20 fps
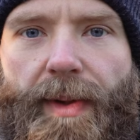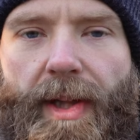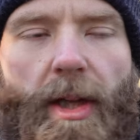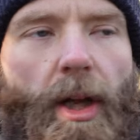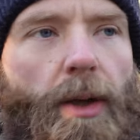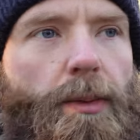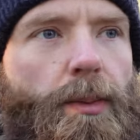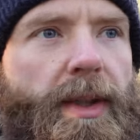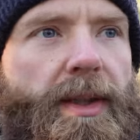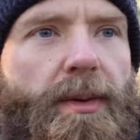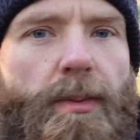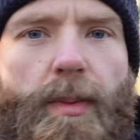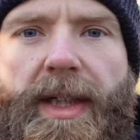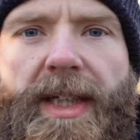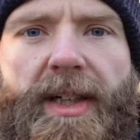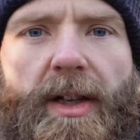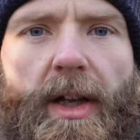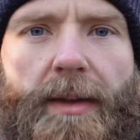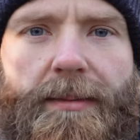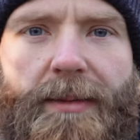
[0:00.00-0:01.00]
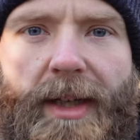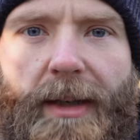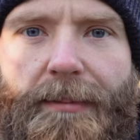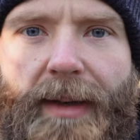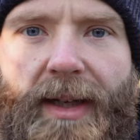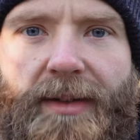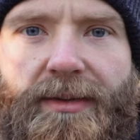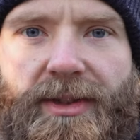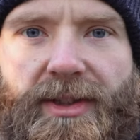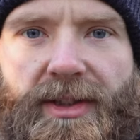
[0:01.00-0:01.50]
like we we climbed up
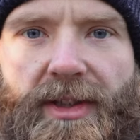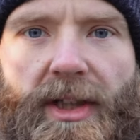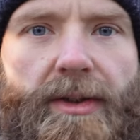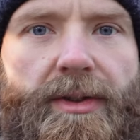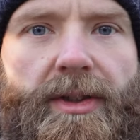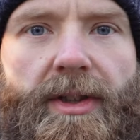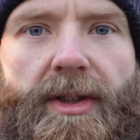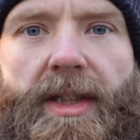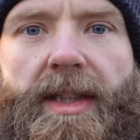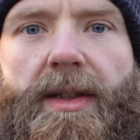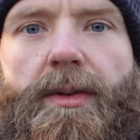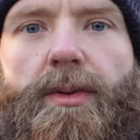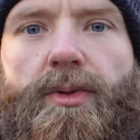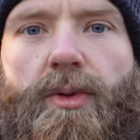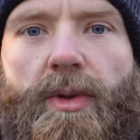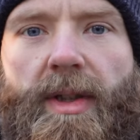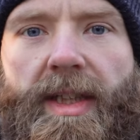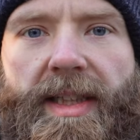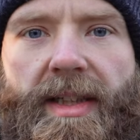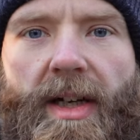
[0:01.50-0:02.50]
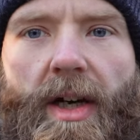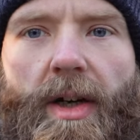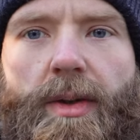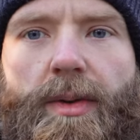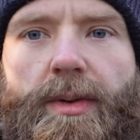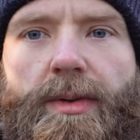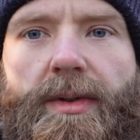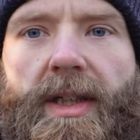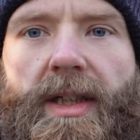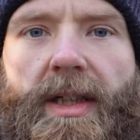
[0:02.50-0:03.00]
Mount Snowdon and it was really
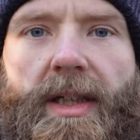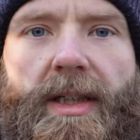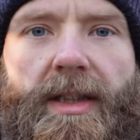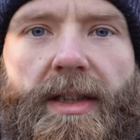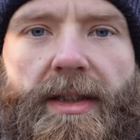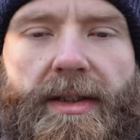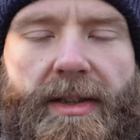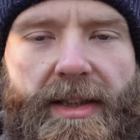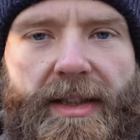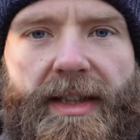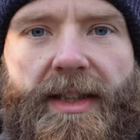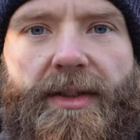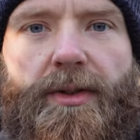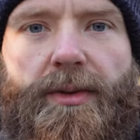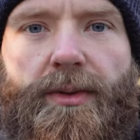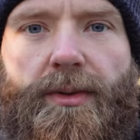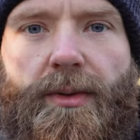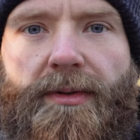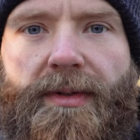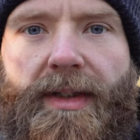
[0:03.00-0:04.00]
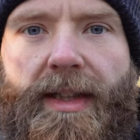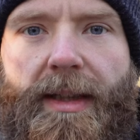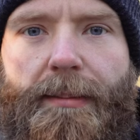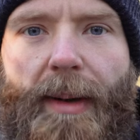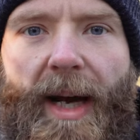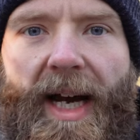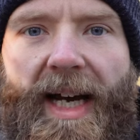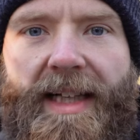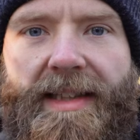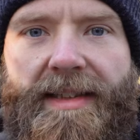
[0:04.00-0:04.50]
cold and the conditions were really
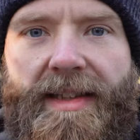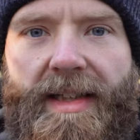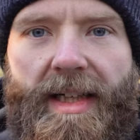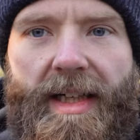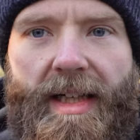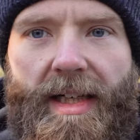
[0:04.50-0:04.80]
bad.